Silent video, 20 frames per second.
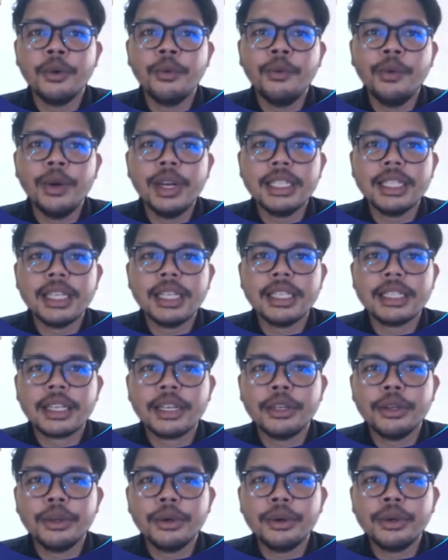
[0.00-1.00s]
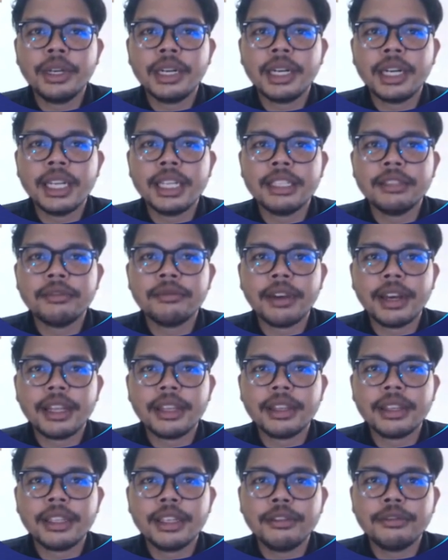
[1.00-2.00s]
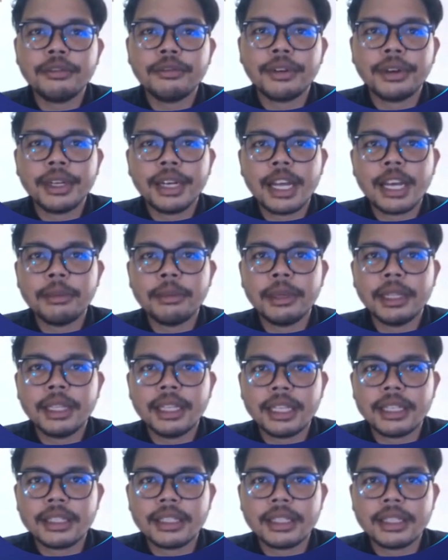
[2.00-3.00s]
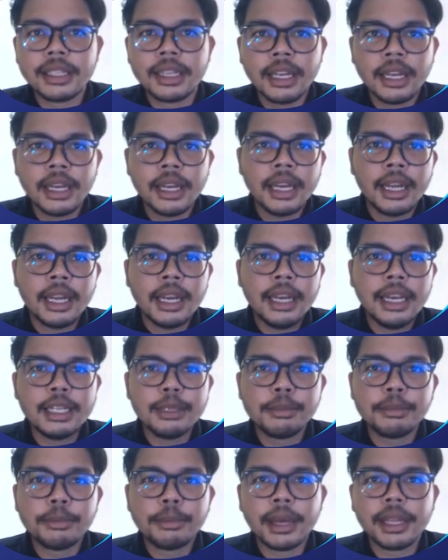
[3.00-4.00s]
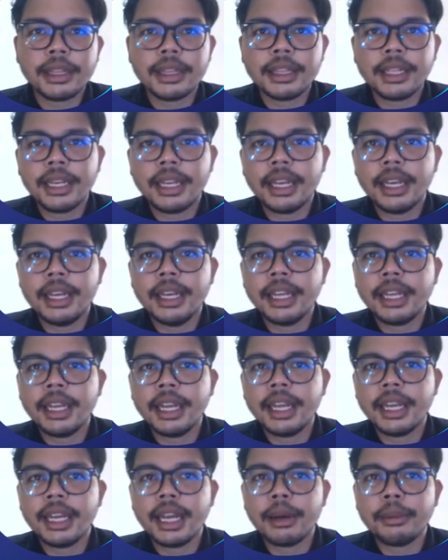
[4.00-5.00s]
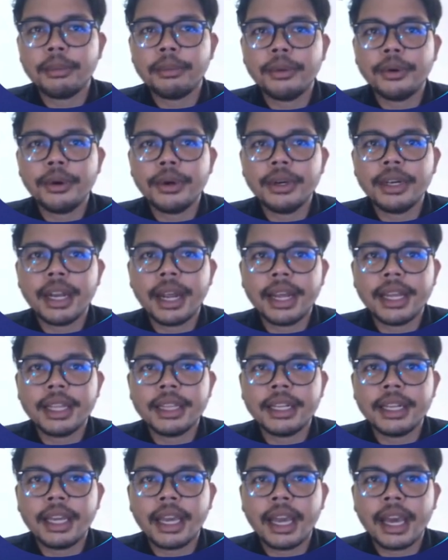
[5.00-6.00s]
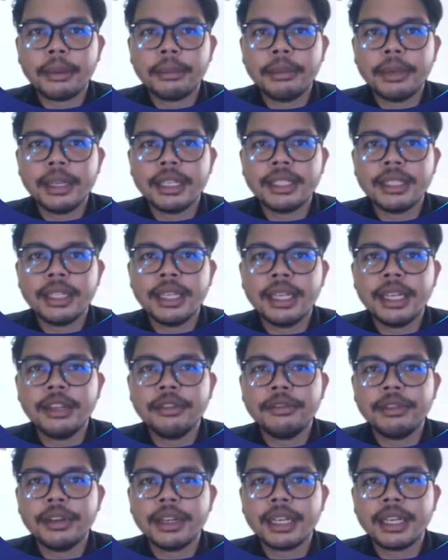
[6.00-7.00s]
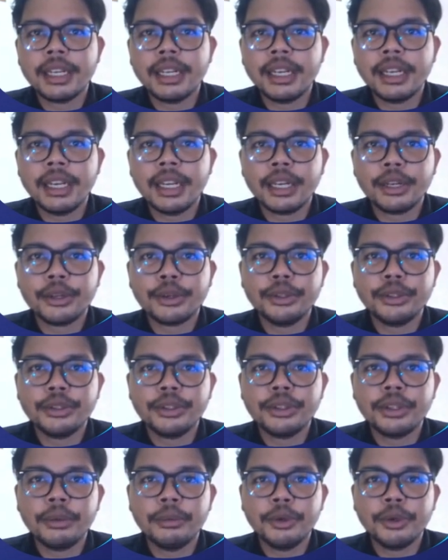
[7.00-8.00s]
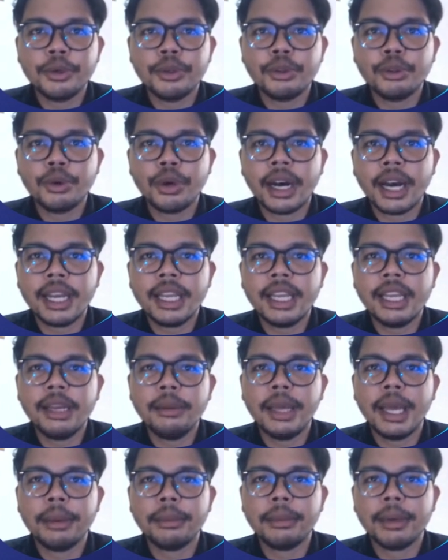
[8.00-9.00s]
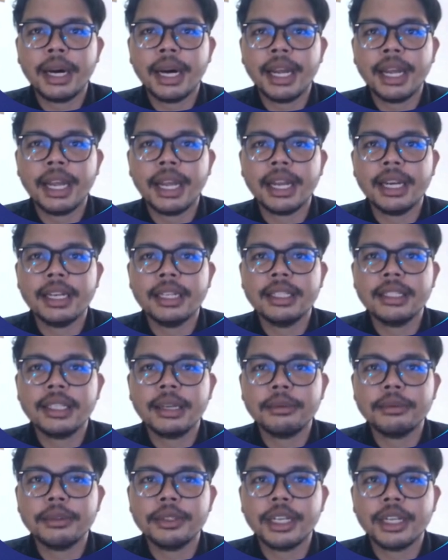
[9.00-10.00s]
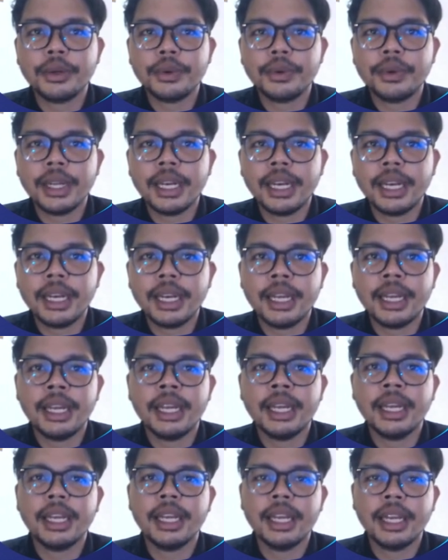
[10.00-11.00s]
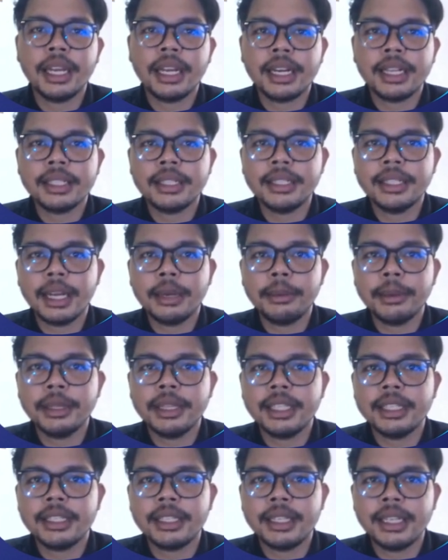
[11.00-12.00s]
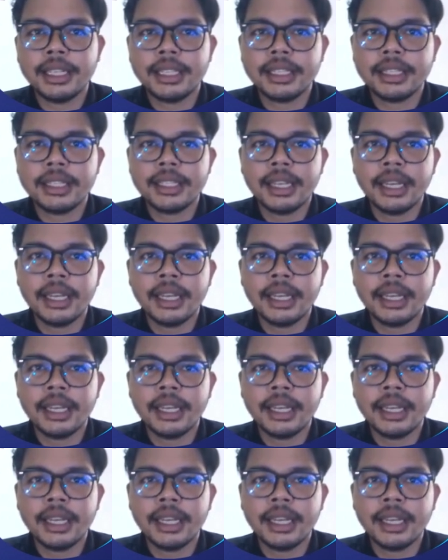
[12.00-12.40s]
which is a known risk factor for diabetes. This pattern indicates that poor dietary habits significantly contribute to higher BMI and subsequently increased diabetes risk.